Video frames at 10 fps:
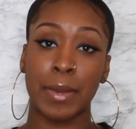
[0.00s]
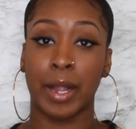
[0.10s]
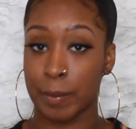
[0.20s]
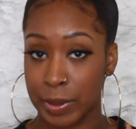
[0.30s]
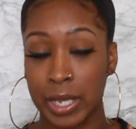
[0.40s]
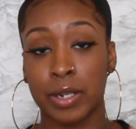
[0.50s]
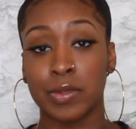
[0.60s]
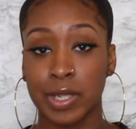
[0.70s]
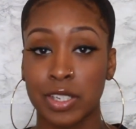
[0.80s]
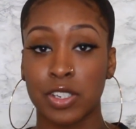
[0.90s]
married but in a
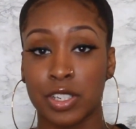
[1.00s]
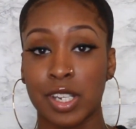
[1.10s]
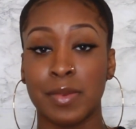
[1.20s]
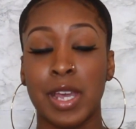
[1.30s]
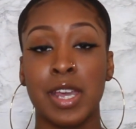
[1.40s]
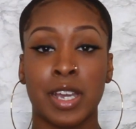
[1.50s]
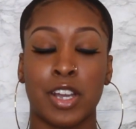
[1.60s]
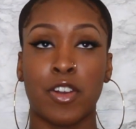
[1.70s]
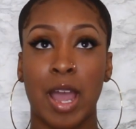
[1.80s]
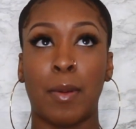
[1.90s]
relationship
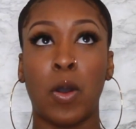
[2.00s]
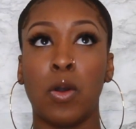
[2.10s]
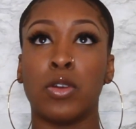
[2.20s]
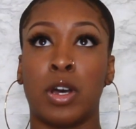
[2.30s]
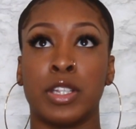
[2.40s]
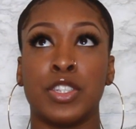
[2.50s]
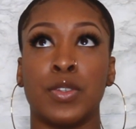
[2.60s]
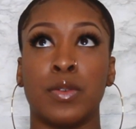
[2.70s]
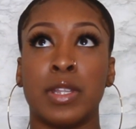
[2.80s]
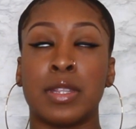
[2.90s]
could grab hold
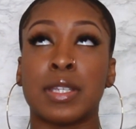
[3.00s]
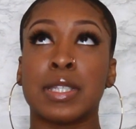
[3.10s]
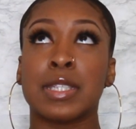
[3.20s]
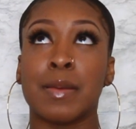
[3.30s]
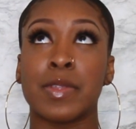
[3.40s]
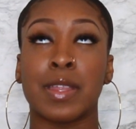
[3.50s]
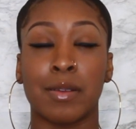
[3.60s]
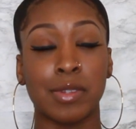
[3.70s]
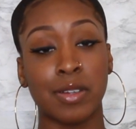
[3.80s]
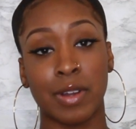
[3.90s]
onto, and this is something
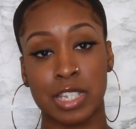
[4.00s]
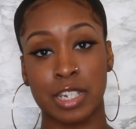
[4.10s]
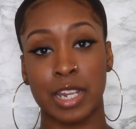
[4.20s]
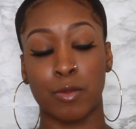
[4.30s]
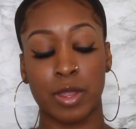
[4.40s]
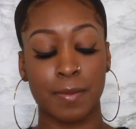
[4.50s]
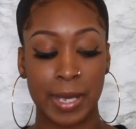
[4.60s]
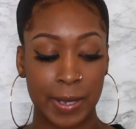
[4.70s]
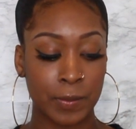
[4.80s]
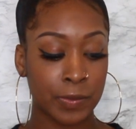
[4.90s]
that really resonated with
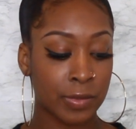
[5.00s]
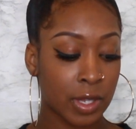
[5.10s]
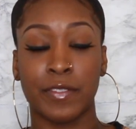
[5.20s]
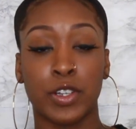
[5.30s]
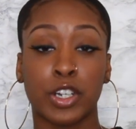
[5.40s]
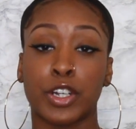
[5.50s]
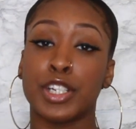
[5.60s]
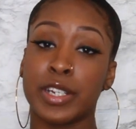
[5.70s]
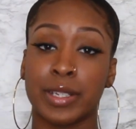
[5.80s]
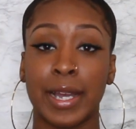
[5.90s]
me. If you're a
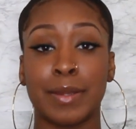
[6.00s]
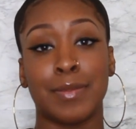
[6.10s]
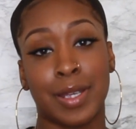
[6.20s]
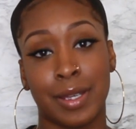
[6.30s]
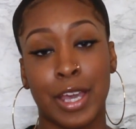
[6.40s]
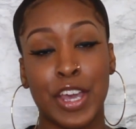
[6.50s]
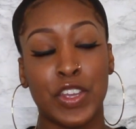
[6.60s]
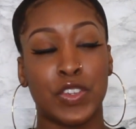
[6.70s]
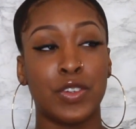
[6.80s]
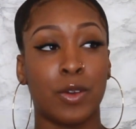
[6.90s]
Christian like me,
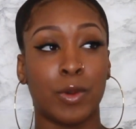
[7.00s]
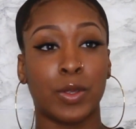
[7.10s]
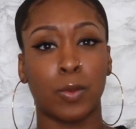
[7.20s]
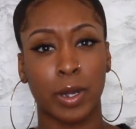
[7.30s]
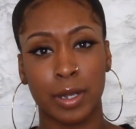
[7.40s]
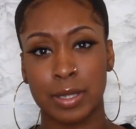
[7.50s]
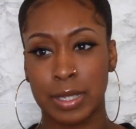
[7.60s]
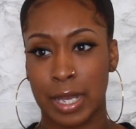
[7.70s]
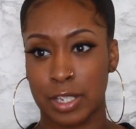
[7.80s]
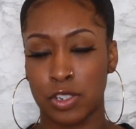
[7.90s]
you know what the word
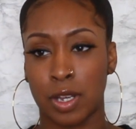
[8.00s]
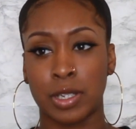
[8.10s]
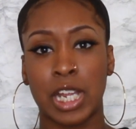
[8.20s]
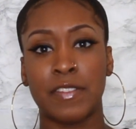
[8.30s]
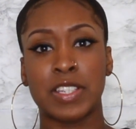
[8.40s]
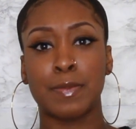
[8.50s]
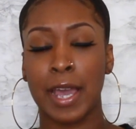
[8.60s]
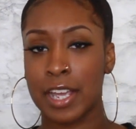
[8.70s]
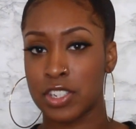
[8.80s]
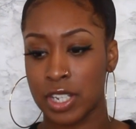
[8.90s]
says. You know, love is
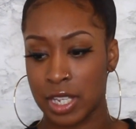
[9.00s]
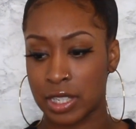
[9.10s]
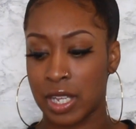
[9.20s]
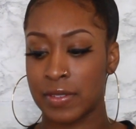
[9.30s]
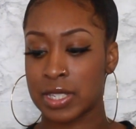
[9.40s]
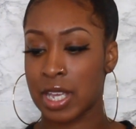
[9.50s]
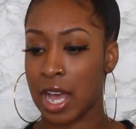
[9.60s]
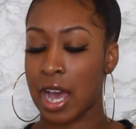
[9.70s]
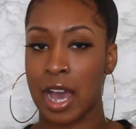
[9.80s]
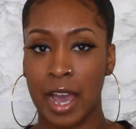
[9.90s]
patient, love is
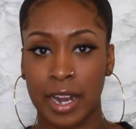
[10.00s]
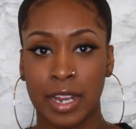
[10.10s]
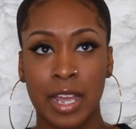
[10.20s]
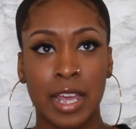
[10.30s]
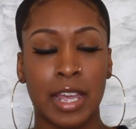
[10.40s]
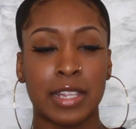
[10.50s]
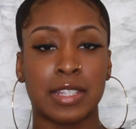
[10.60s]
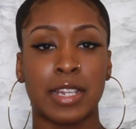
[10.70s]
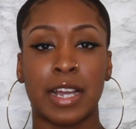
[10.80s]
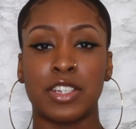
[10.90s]
kind,
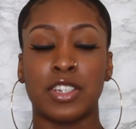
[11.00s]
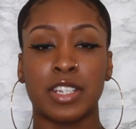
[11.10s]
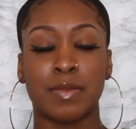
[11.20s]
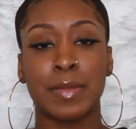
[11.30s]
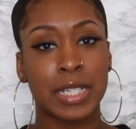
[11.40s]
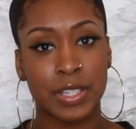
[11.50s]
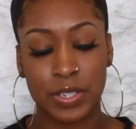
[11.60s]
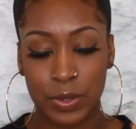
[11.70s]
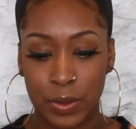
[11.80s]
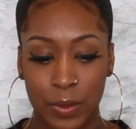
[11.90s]
it's not
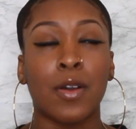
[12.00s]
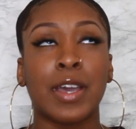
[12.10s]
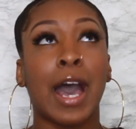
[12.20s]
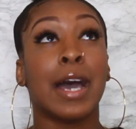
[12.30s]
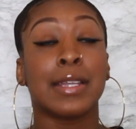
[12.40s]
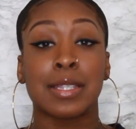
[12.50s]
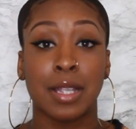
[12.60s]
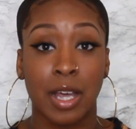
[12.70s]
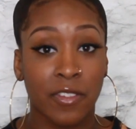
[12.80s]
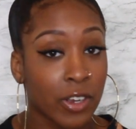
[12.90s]
judgmental. You know, God is
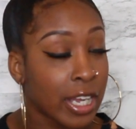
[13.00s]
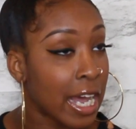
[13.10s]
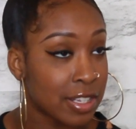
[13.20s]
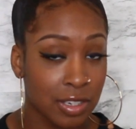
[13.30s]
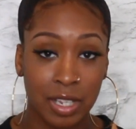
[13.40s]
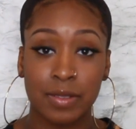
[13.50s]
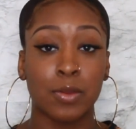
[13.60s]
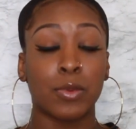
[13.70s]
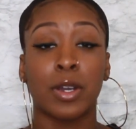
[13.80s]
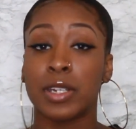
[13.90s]
love, for God so loved
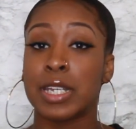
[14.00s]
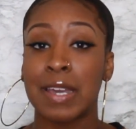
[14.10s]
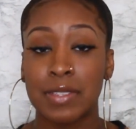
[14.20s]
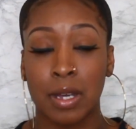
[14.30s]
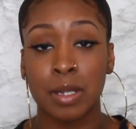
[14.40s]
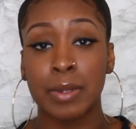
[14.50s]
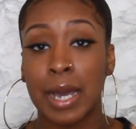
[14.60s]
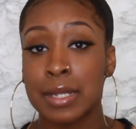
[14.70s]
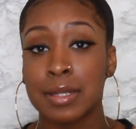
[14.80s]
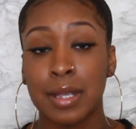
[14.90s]
the world, he gave his only
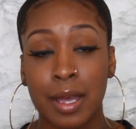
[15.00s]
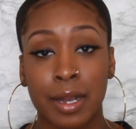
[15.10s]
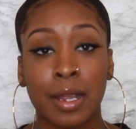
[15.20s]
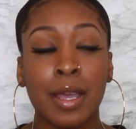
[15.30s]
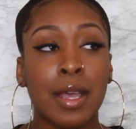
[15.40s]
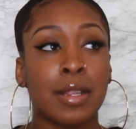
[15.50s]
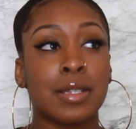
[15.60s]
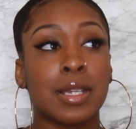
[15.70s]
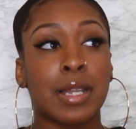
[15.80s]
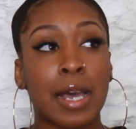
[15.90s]
begotten son.
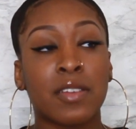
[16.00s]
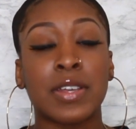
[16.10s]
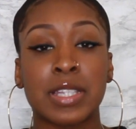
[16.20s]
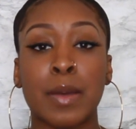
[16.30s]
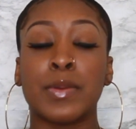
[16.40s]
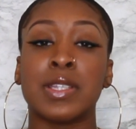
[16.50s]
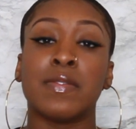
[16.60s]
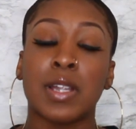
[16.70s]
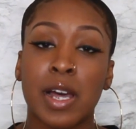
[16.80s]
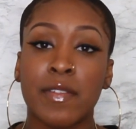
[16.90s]
There's a lot of examples
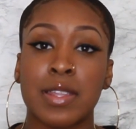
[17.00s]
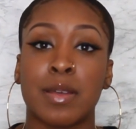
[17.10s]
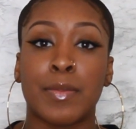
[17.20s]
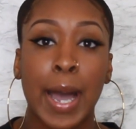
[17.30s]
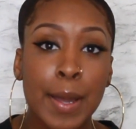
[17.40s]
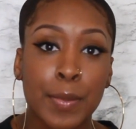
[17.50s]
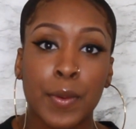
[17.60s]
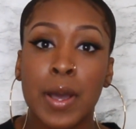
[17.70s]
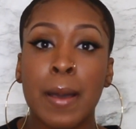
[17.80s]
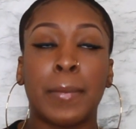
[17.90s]
of love in the
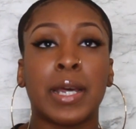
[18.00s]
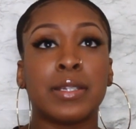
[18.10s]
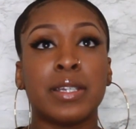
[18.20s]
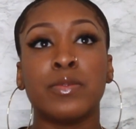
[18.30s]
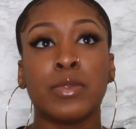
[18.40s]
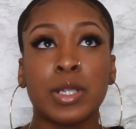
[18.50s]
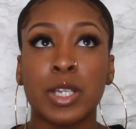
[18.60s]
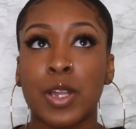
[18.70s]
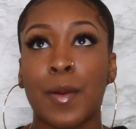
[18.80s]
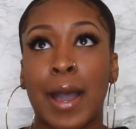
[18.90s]
Bible, but I didn't
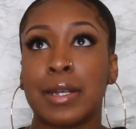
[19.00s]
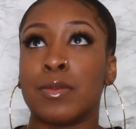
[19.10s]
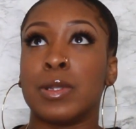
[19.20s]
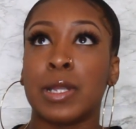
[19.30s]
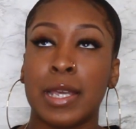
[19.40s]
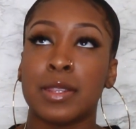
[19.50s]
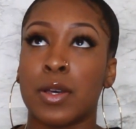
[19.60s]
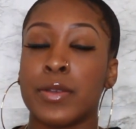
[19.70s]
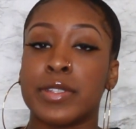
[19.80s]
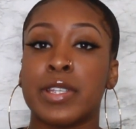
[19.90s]
really know how to relate
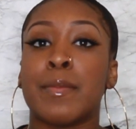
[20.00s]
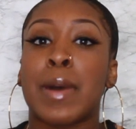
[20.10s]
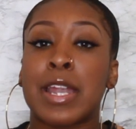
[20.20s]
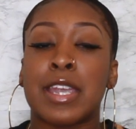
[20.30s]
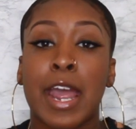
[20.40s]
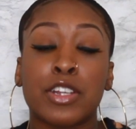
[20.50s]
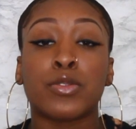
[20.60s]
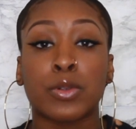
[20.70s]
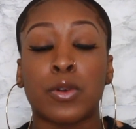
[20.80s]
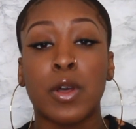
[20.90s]
those to my
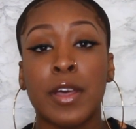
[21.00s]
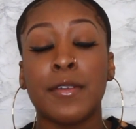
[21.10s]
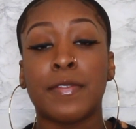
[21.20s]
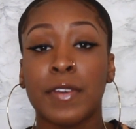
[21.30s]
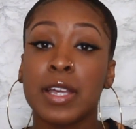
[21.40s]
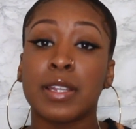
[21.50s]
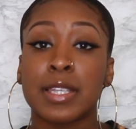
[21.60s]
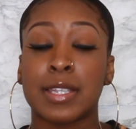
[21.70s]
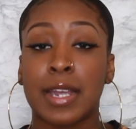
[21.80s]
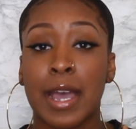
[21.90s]
natural
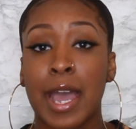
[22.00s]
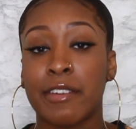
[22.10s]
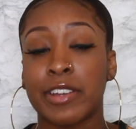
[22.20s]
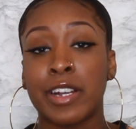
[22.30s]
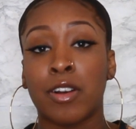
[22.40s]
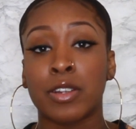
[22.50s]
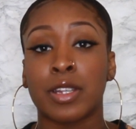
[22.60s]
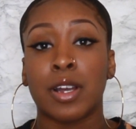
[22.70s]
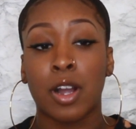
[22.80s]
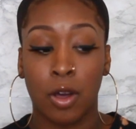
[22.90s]
feelings that I have here
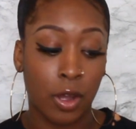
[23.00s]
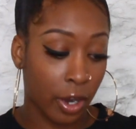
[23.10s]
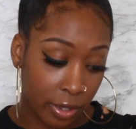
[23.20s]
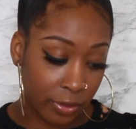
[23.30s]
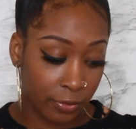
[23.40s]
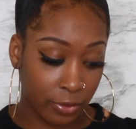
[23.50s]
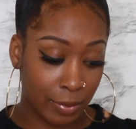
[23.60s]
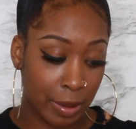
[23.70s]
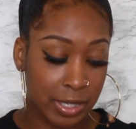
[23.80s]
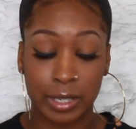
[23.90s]
on earth for
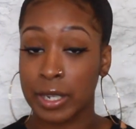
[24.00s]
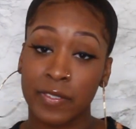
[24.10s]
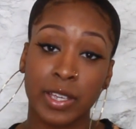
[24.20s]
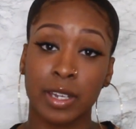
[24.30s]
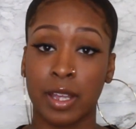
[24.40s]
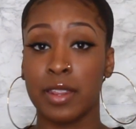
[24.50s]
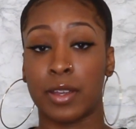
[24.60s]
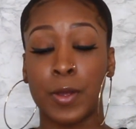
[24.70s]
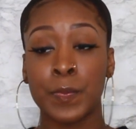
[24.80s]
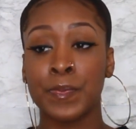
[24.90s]
my significant
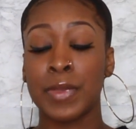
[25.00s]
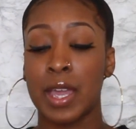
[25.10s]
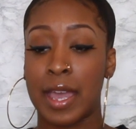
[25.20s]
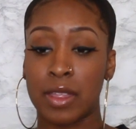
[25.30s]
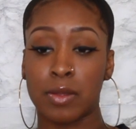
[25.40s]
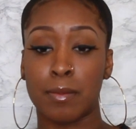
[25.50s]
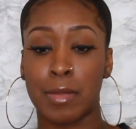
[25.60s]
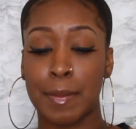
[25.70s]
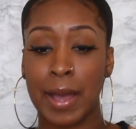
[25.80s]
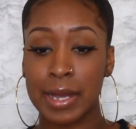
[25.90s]
other. And
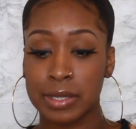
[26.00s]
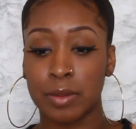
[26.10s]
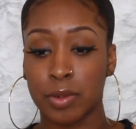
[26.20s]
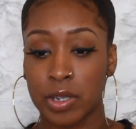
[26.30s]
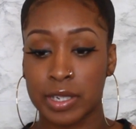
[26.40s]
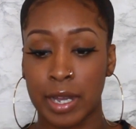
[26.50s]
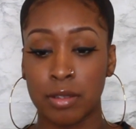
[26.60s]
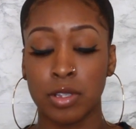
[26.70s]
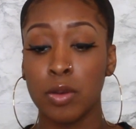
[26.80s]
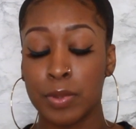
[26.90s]
my pastor broke it
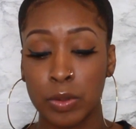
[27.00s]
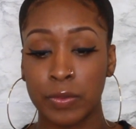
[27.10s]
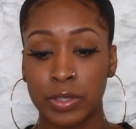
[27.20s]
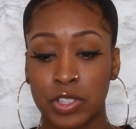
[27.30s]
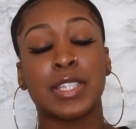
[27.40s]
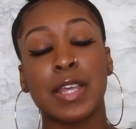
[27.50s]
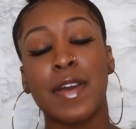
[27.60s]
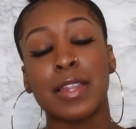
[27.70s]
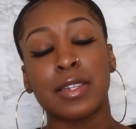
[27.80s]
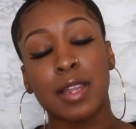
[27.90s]
down so beautifully. She said
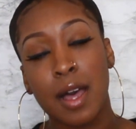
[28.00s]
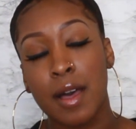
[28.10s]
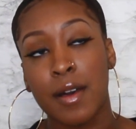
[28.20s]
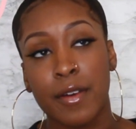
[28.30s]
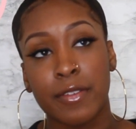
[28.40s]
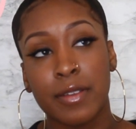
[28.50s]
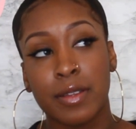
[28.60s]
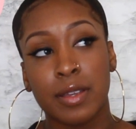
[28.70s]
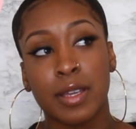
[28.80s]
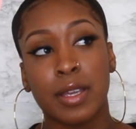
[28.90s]
that love
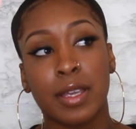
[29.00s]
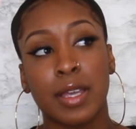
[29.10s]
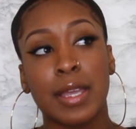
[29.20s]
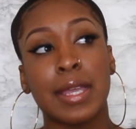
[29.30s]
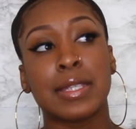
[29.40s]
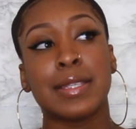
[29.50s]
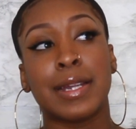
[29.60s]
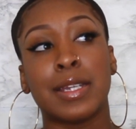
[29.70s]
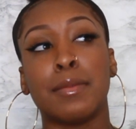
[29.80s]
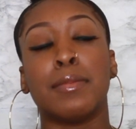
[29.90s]
is
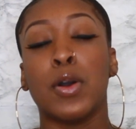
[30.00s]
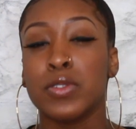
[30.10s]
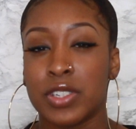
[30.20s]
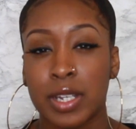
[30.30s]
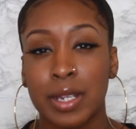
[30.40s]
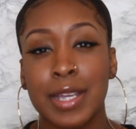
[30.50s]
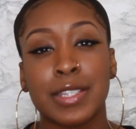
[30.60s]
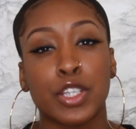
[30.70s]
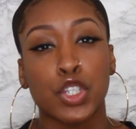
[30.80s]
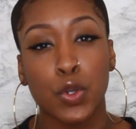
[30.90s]
not an emotion,
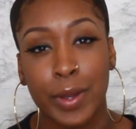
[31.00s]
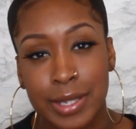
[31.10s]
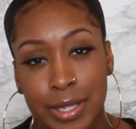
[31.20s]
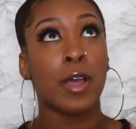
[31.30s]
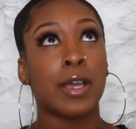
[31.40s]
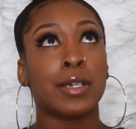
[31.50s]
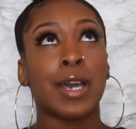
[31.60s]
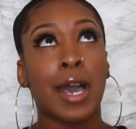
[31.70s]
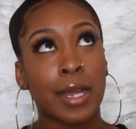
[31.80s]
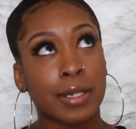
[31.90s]
it's a choice.
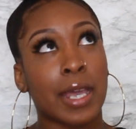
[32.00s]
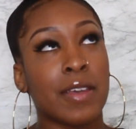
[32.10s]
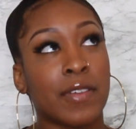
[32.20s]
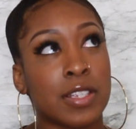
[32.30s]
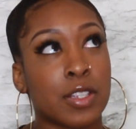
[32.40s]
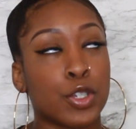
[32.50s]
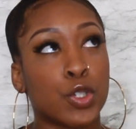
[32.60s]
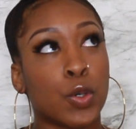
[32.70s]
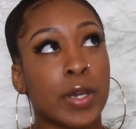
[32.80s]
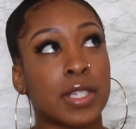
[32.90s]
God gave us the
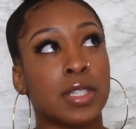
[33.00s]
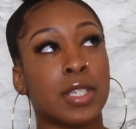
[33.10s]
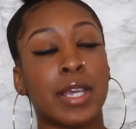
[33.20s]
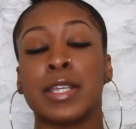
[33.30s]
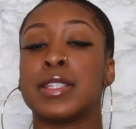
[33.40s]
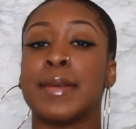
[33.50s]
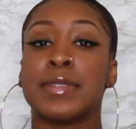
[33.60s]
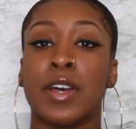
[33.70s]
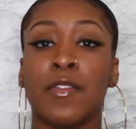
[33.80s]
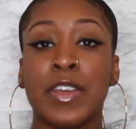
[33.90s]
choice to accept
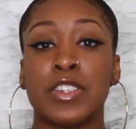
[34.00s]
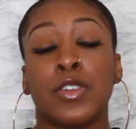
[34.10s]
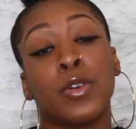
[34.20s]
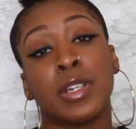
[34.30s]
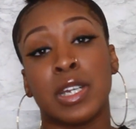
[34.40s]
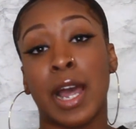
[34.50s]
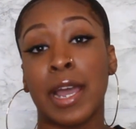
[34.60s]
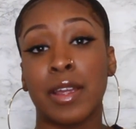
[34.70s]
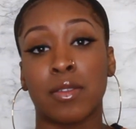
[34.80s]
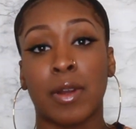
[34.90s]
salvation or
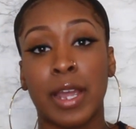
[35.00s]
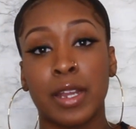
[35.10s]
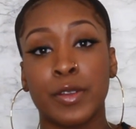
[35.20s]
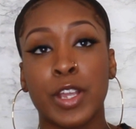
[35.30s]
deny it, right?